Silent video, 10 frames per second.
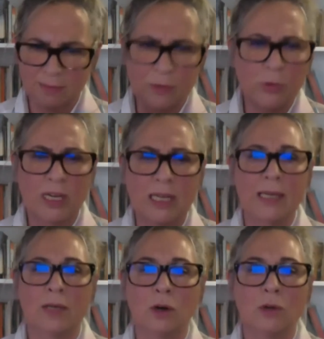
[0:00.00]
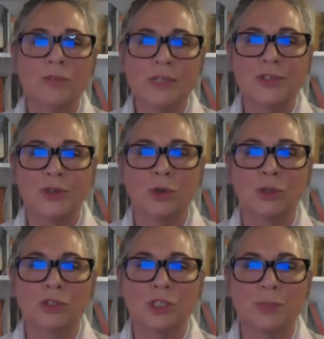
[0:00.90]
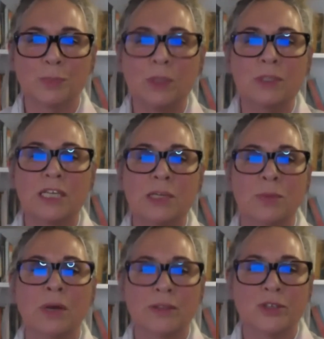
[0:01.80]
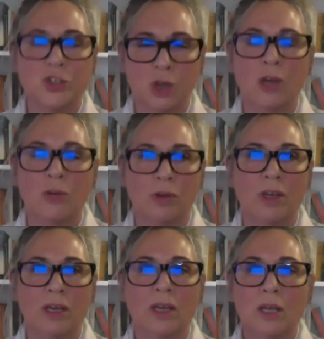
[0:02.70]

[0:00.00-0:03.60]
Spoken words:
very clear and obvious goal just built in by the genre.